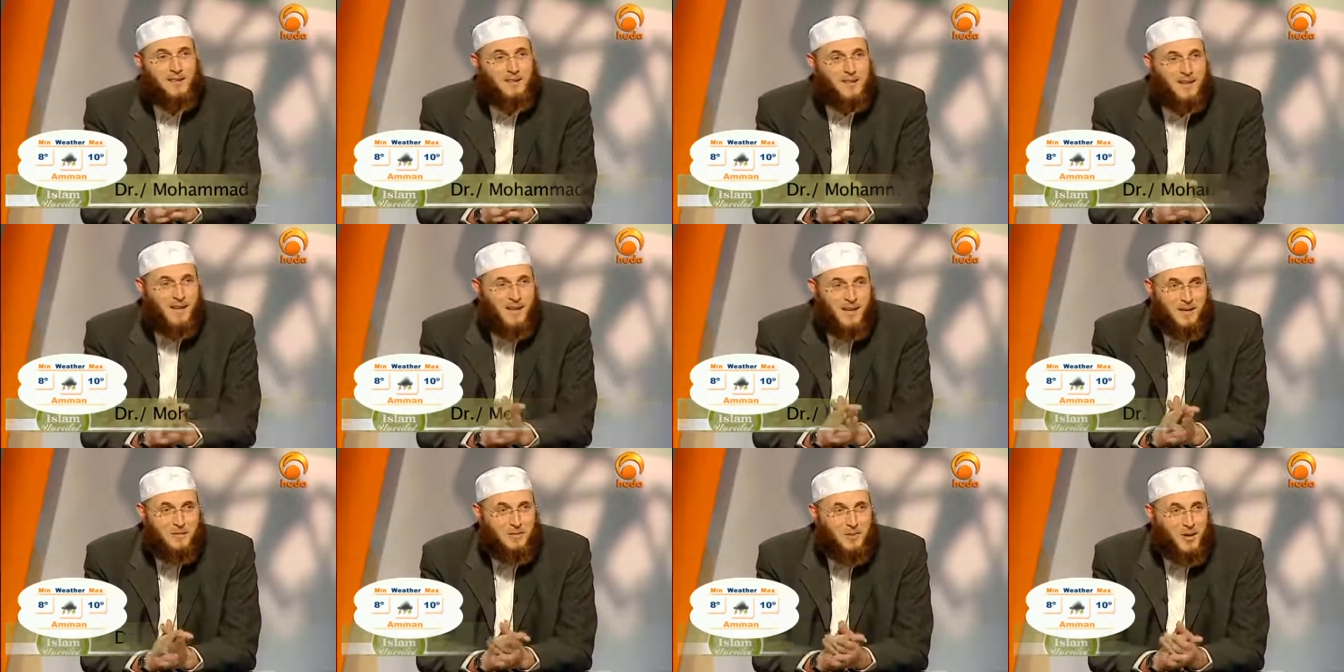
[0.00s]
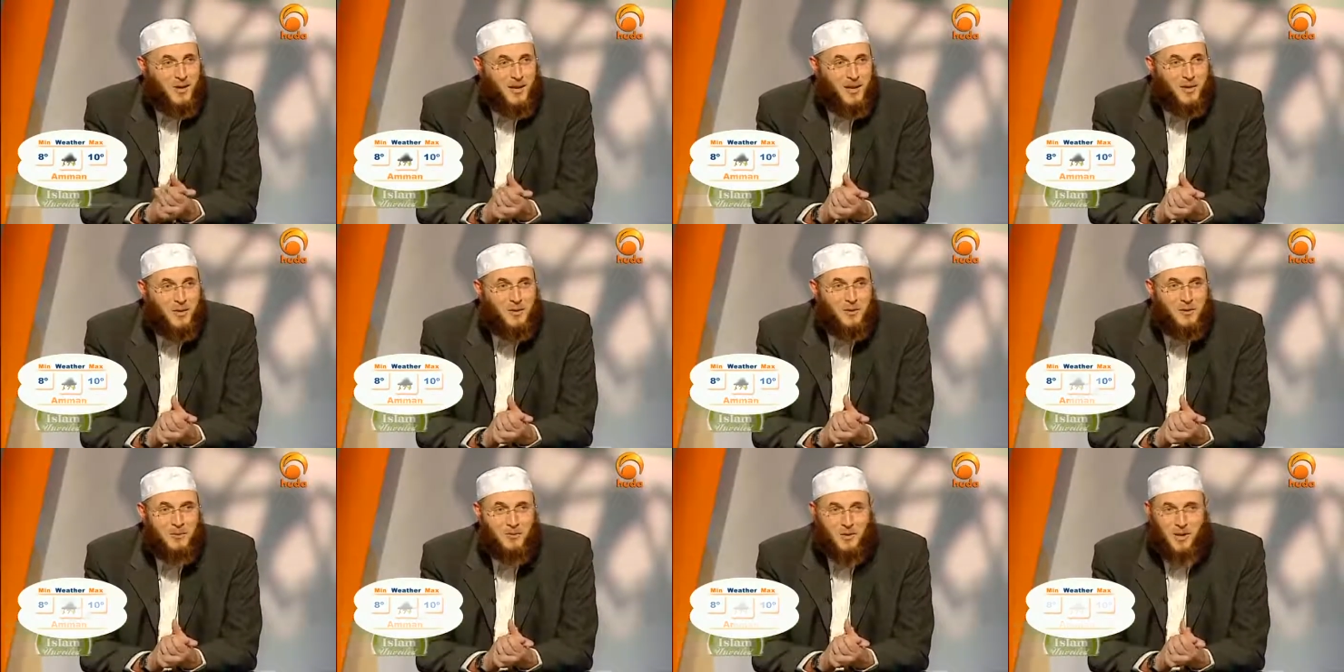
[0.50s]
Assalamu
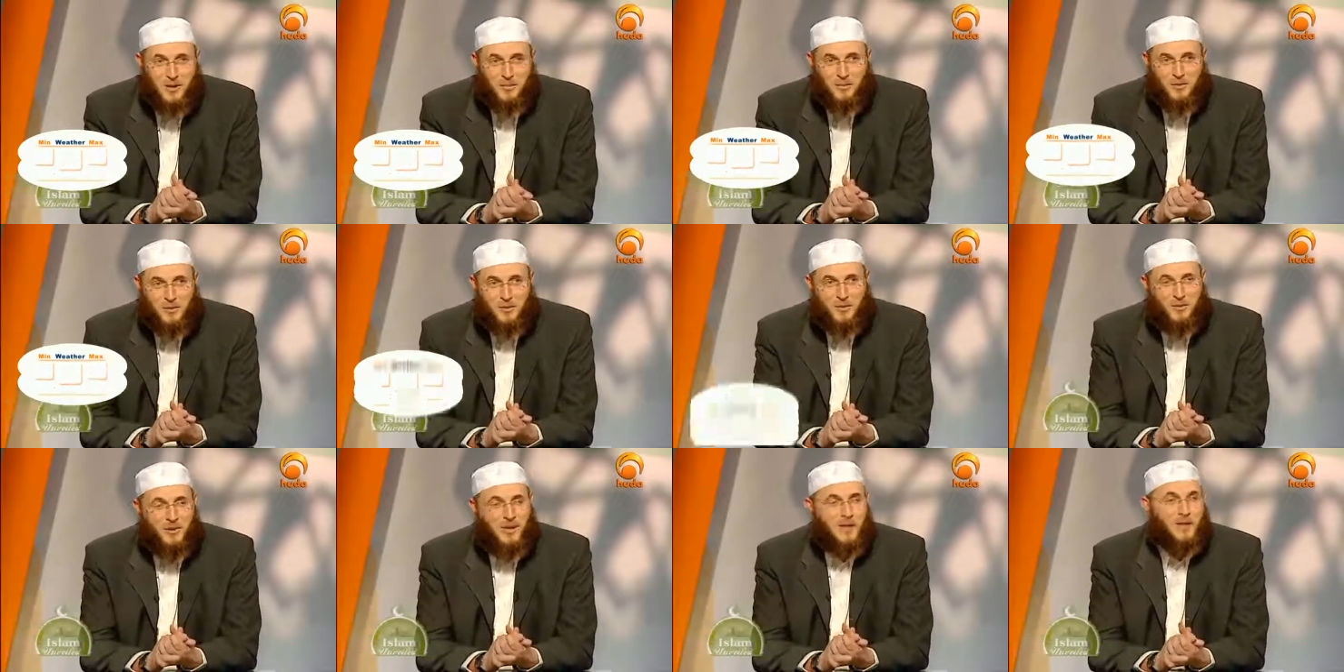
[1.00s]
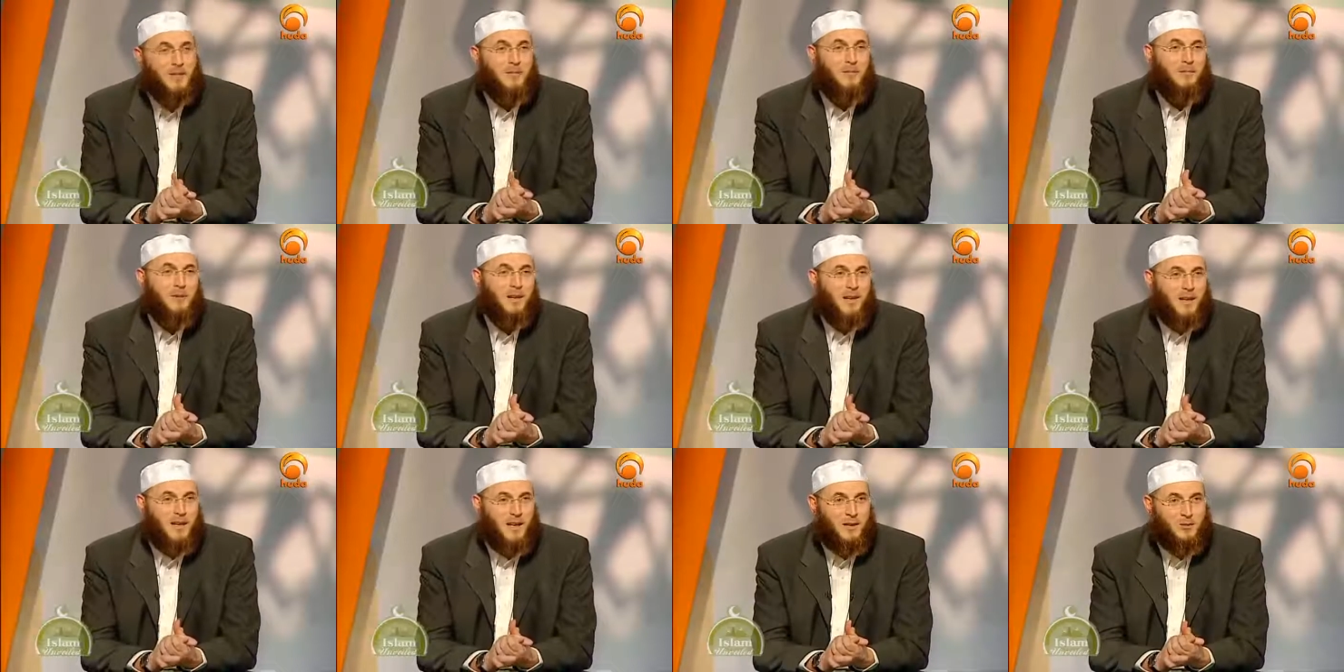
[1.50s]
alaikum wa
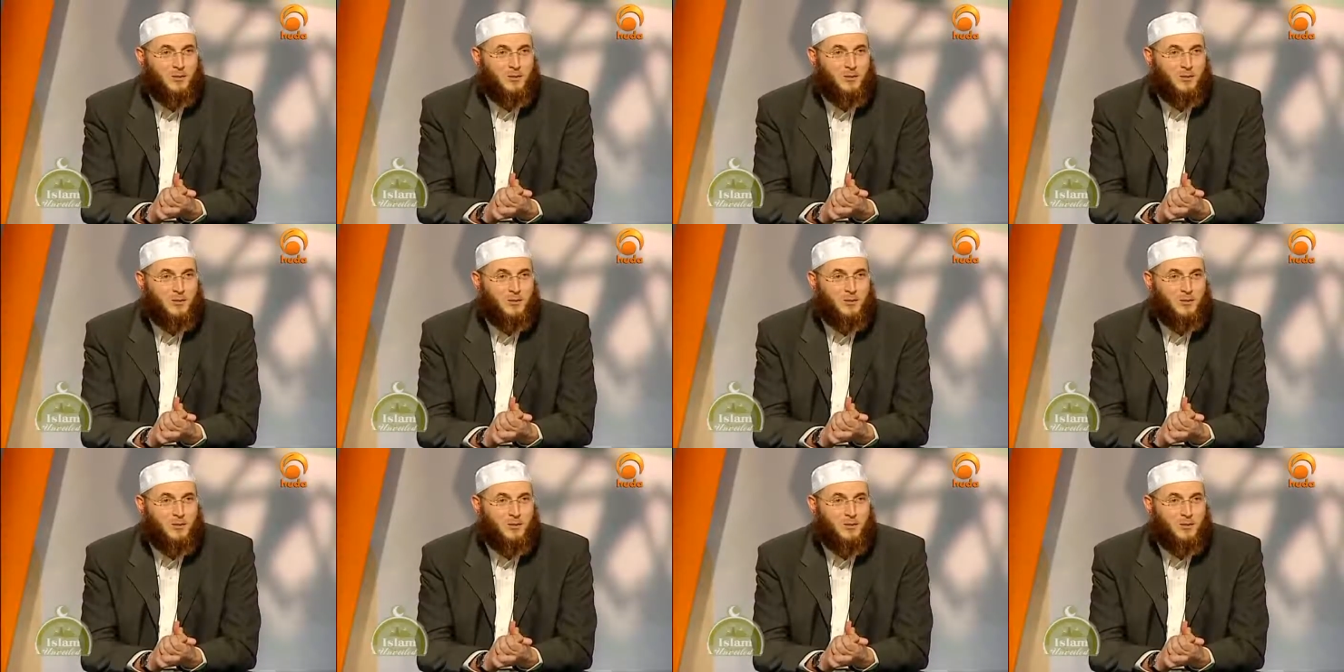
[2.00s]
rahmatullahi wa